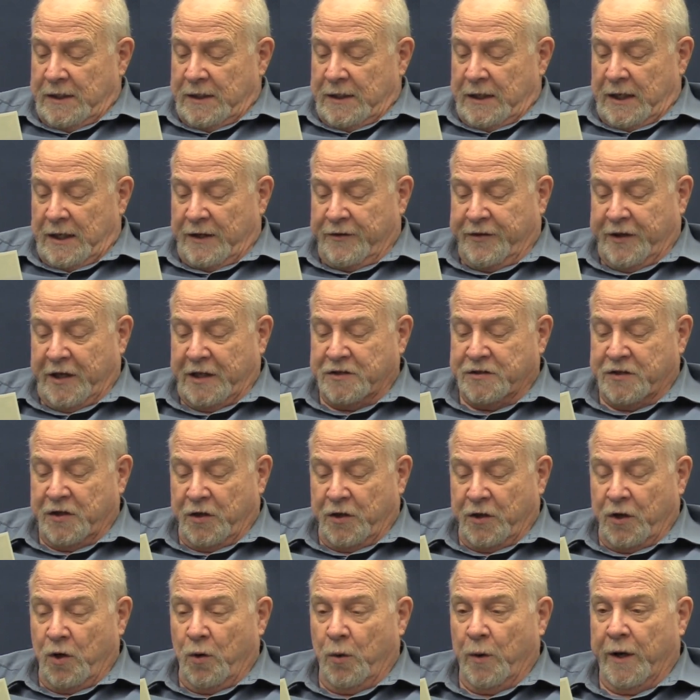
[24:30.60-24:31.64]
things that
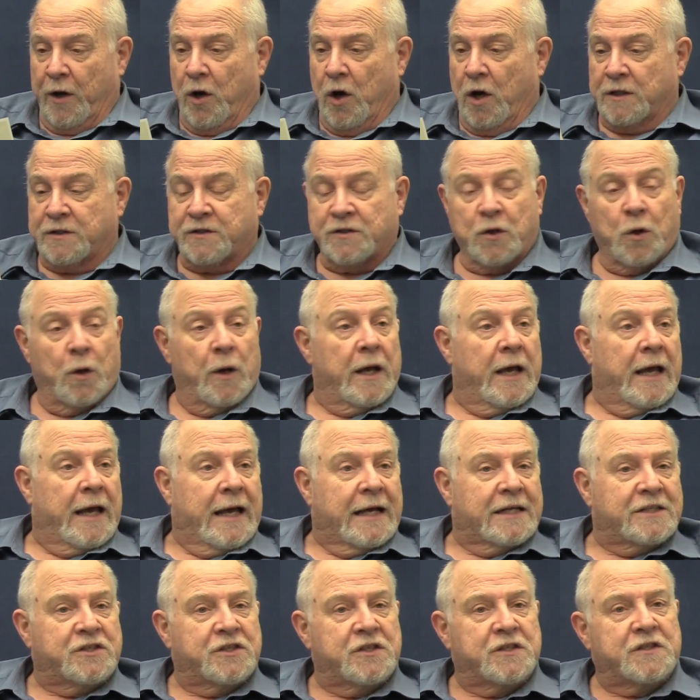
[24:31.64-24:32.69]
are going on. So
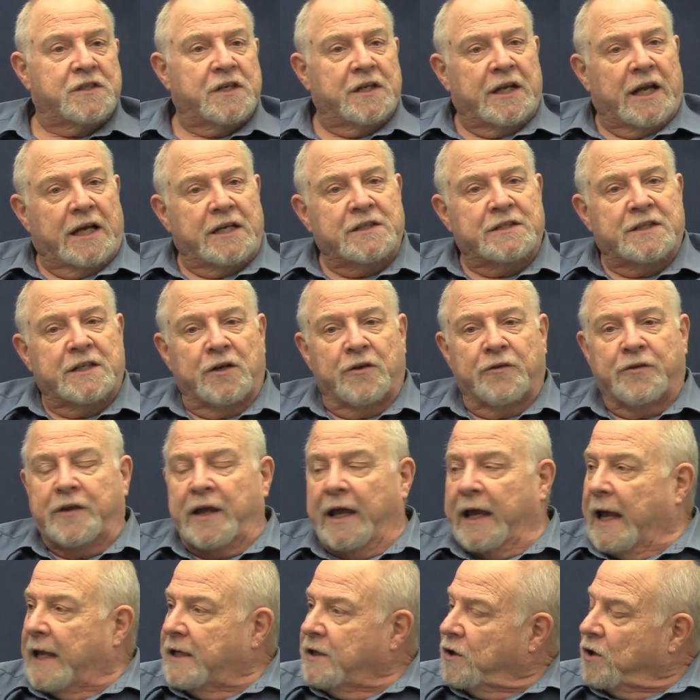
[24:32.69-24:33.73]
it's just a nice little
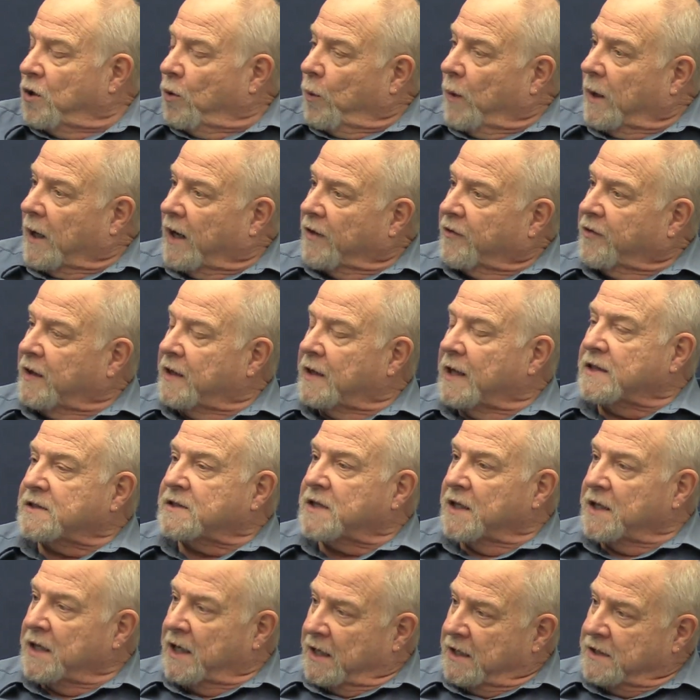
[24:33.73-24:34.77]
thing. And you know what? I think that's
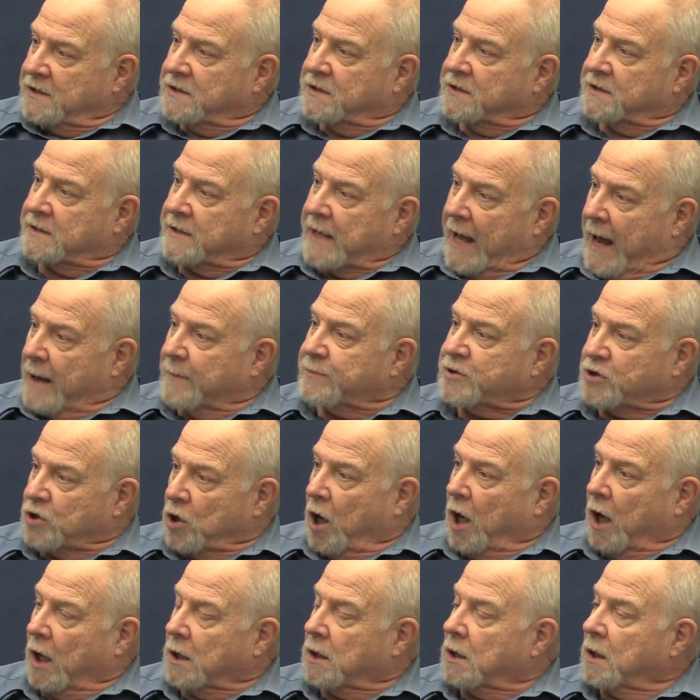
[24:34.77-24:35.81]
a nice
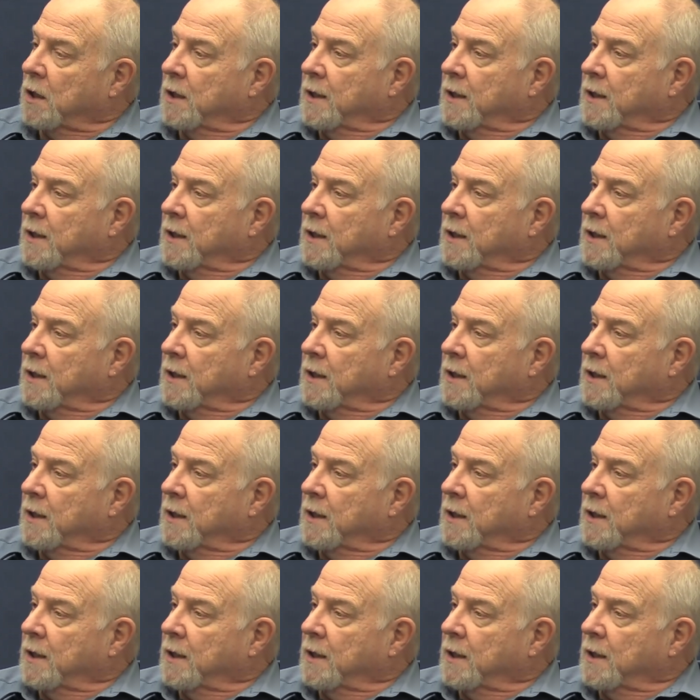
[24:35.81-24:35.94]
snapshot.